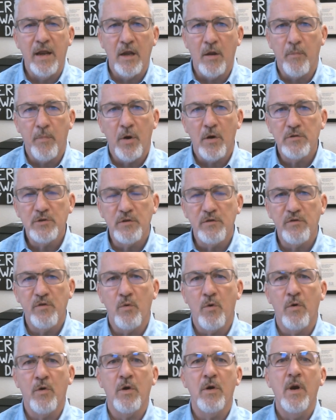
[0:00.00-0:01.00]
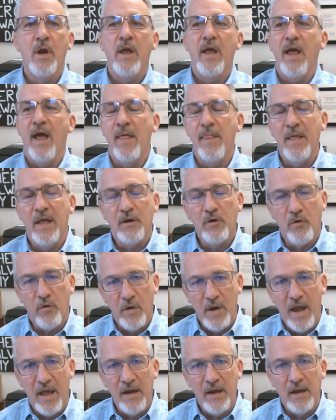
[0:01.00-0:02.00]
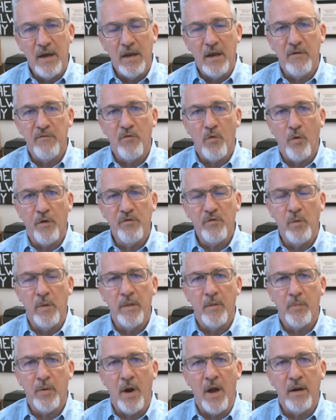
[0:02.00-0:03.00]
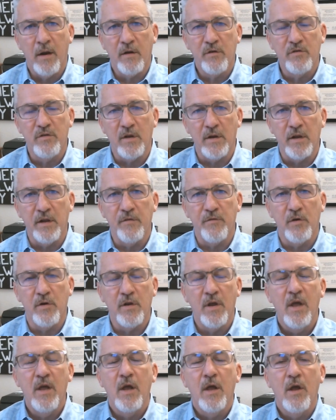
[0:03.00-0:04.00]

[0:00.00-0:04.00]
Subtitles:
a purchase order and then creating an invoice when the product's delivered.